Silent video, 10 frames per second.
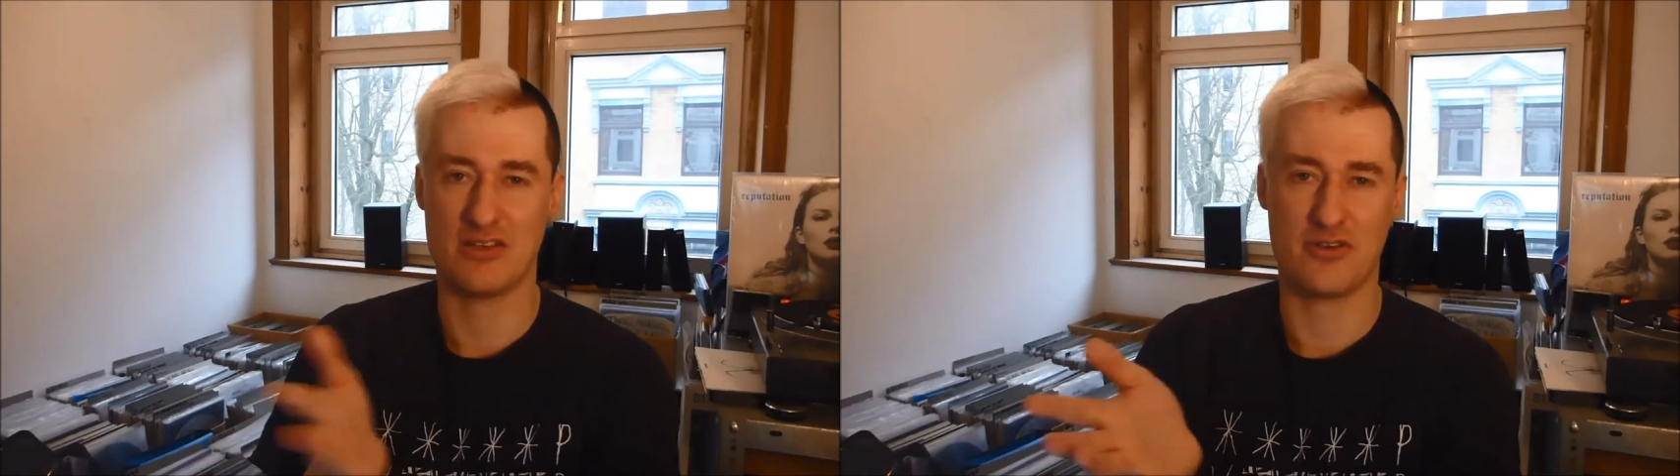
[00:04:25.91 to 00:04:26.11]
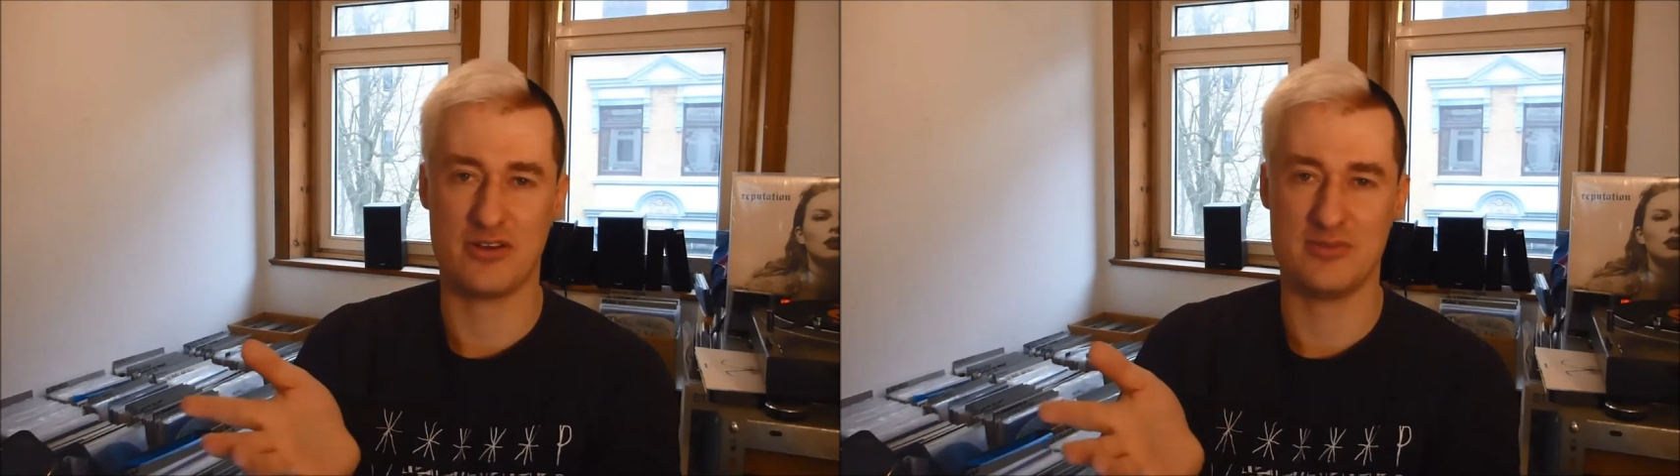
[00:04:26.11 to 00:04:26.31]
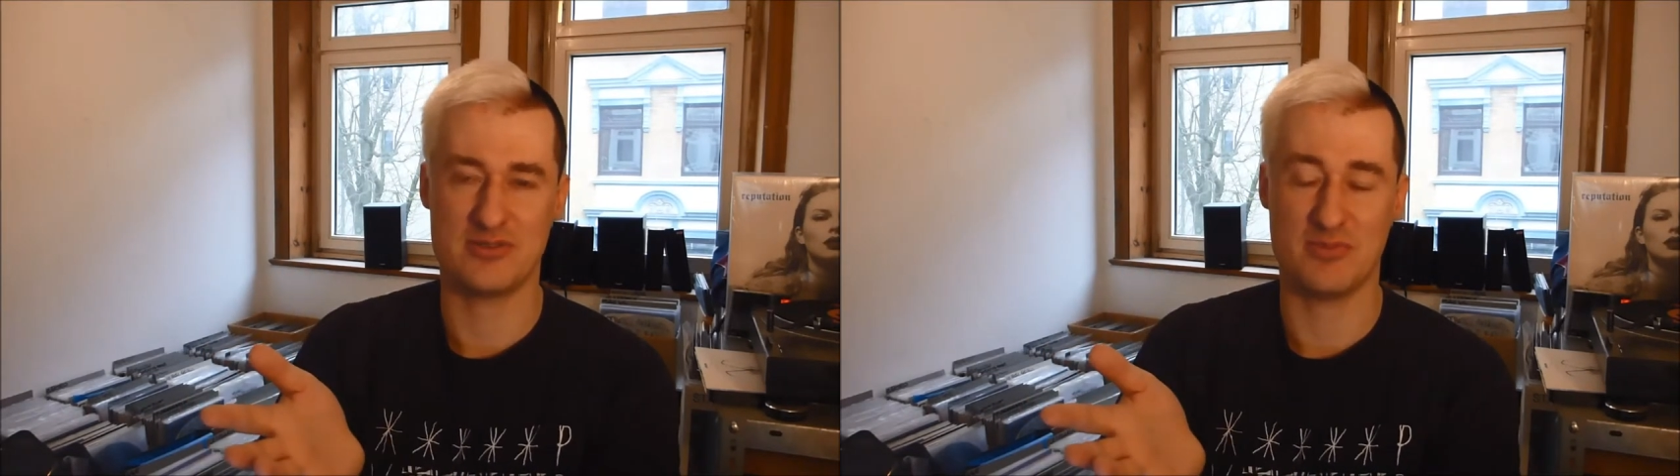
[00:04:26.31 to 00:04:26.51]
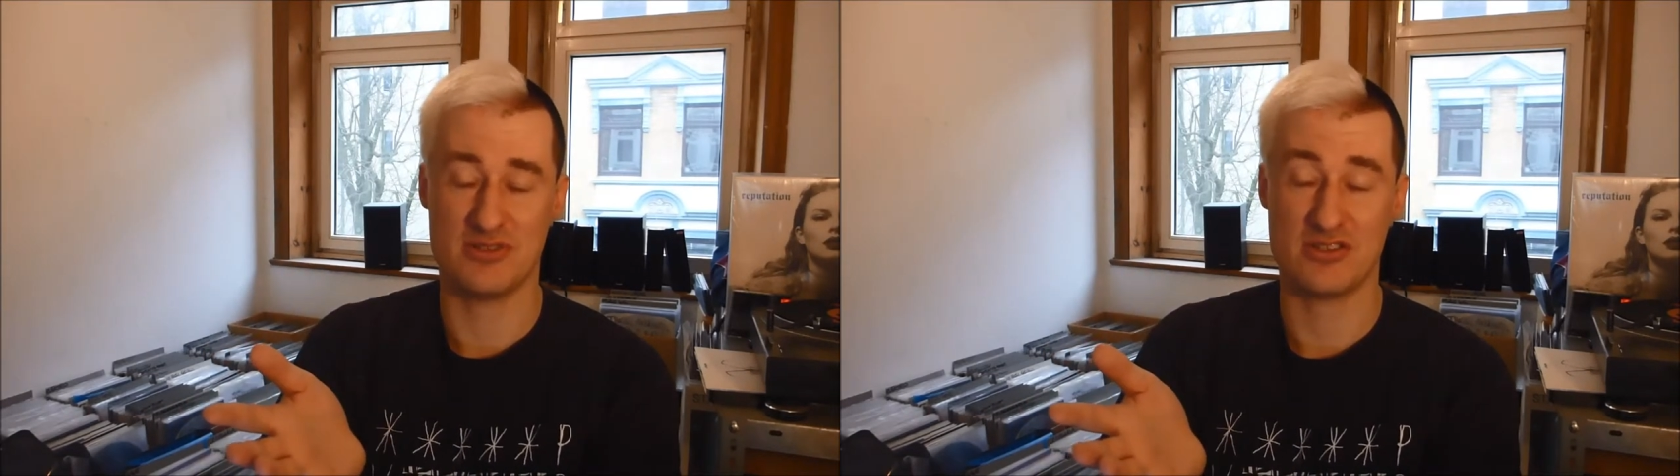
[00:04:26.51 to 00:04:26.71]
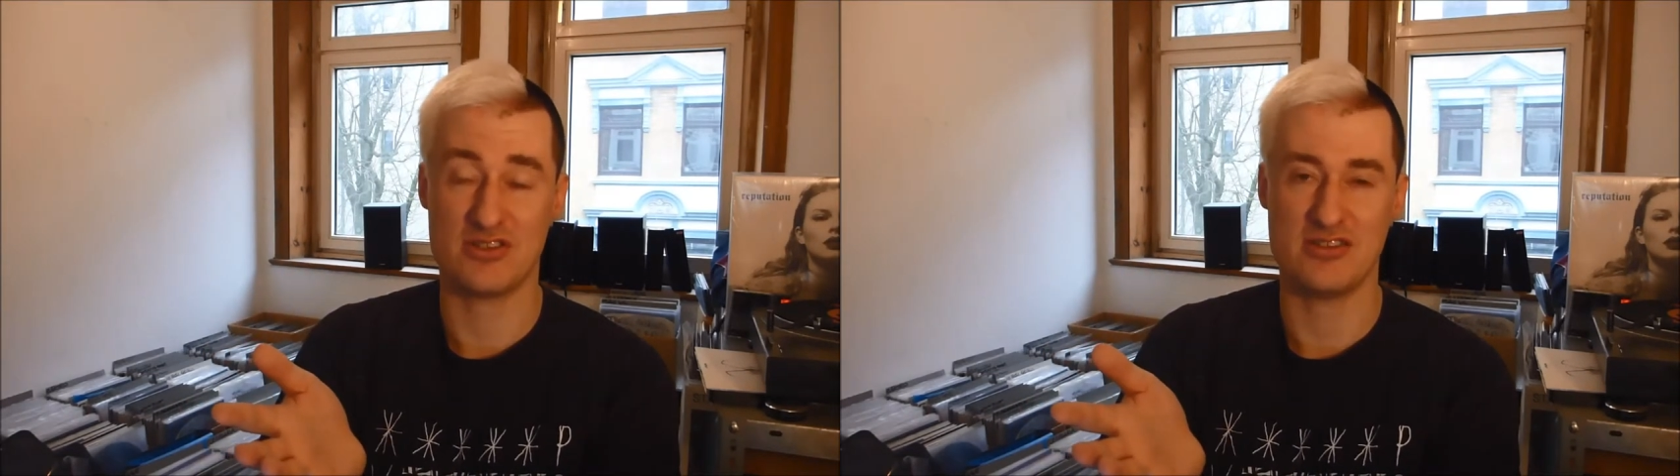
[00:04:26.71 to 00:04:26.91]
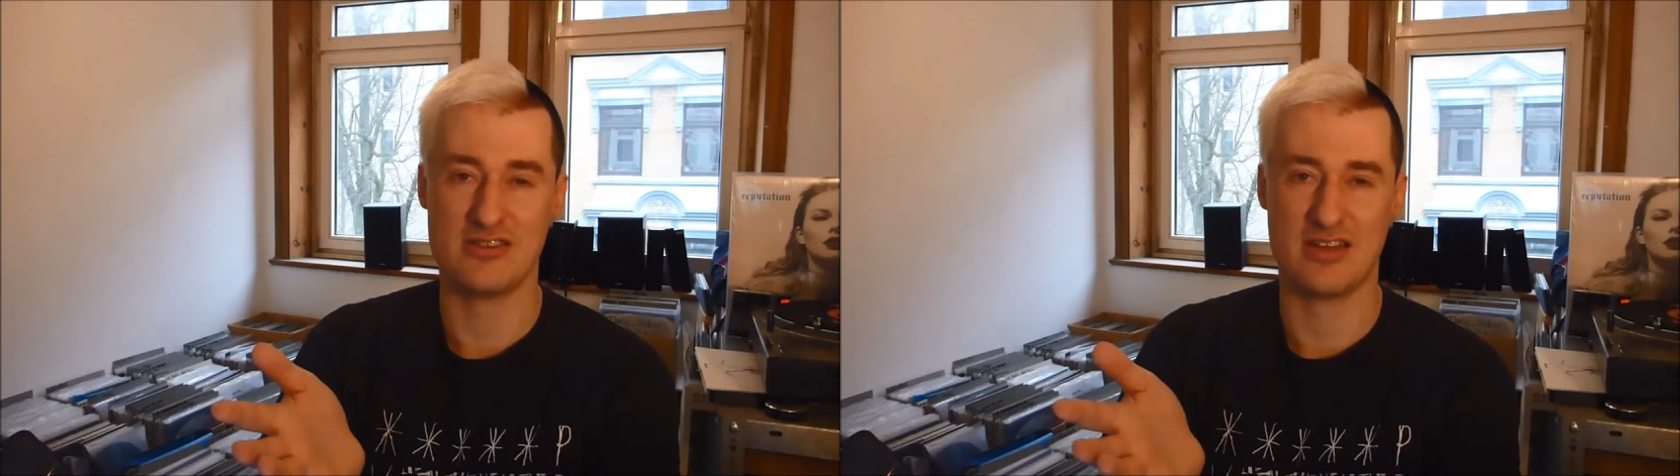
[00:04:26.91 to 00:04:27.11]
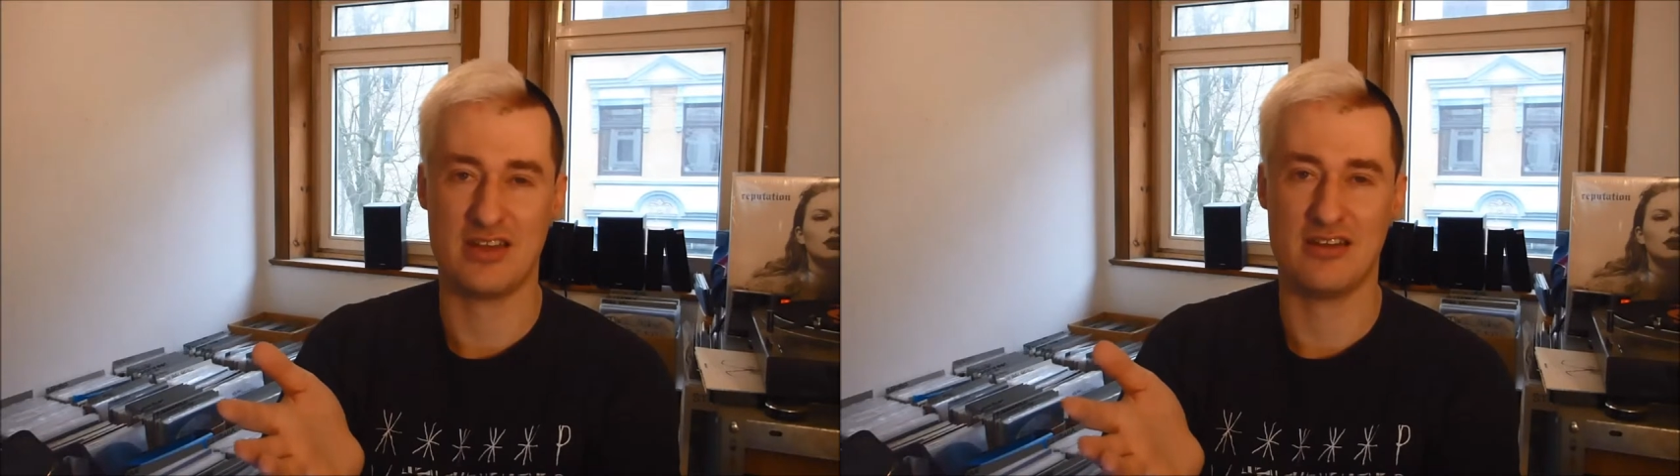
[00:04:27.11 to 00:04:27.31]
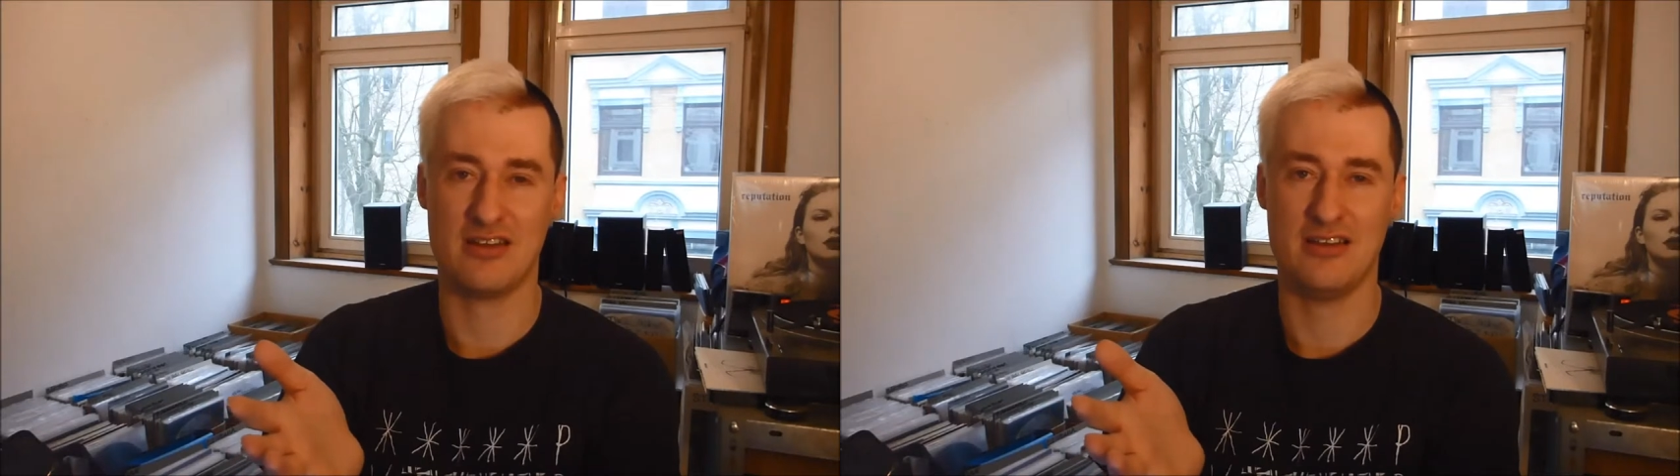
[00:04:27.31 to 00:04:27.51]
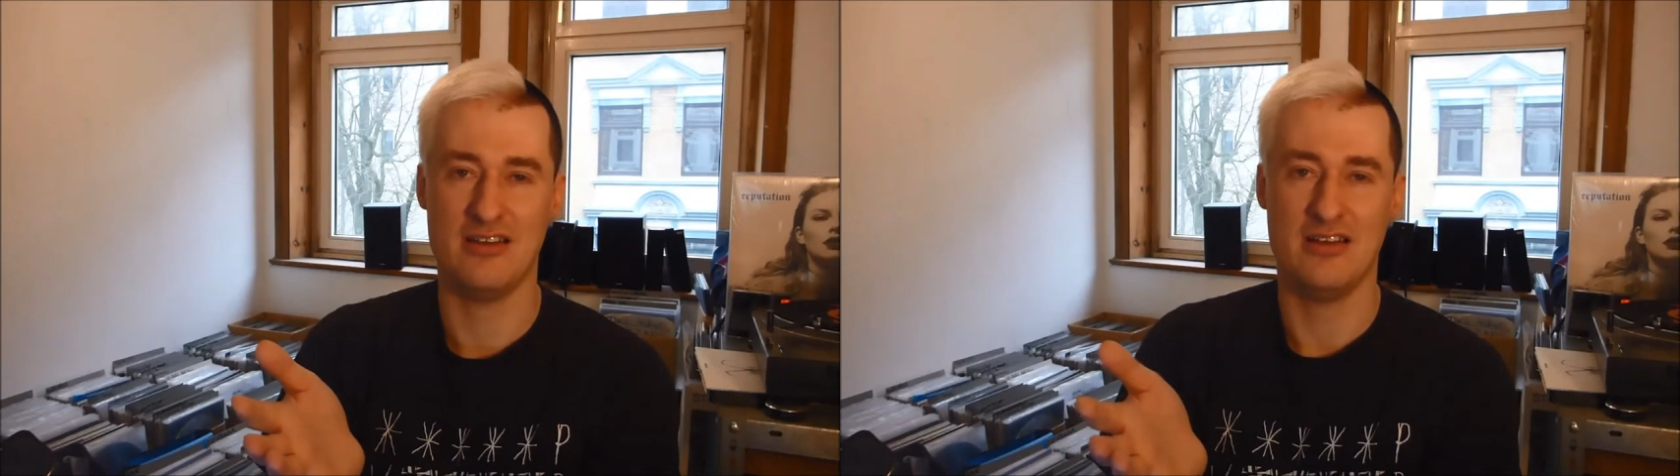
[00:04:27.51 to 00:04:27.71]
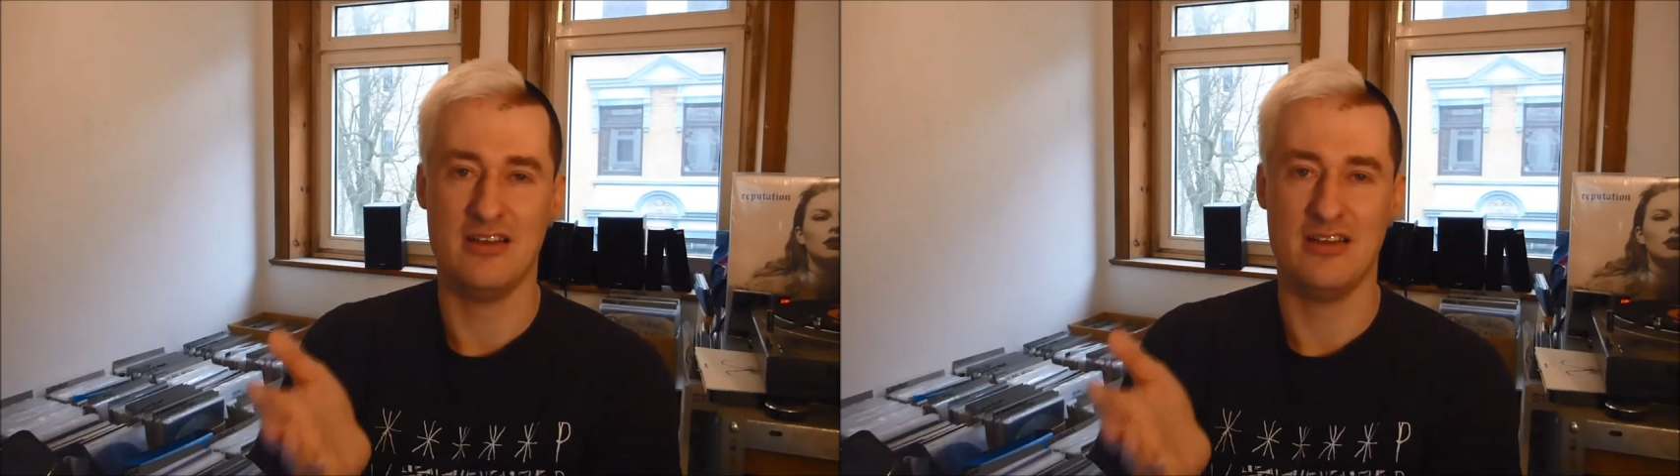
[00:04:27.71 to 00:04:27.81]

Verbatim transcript: 30 musicians and uh,